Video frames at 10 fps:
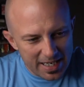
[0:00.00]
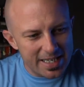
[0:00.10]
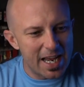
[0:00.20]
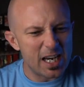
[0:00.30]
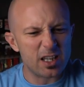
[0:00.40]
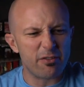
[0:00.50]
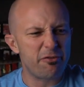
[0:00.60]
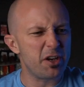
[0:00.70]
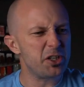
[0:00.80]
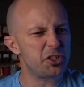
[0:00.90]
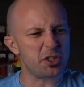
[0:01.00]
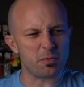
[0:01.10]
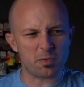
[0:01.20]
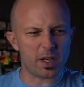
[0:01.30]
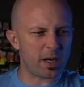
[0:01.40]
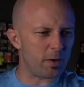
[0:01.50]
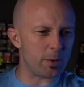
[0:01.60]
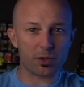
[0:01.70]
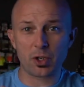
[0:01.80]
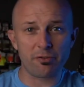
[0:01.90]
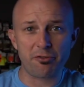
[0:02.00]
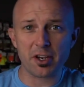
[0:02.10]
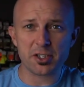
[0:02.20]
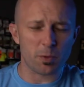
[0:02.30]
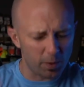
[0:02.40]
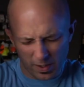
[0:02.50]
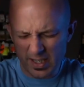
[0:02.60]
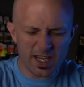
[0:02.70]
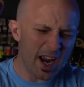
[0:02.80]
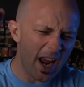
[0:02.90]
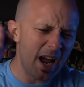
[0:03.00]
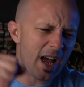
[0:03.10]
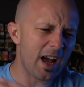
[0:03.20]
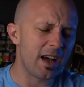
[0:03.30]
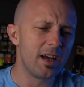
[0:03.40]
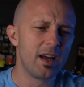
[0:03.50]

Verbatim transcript: netted the fish, and it was a good fish, and we were like, "Yeah!"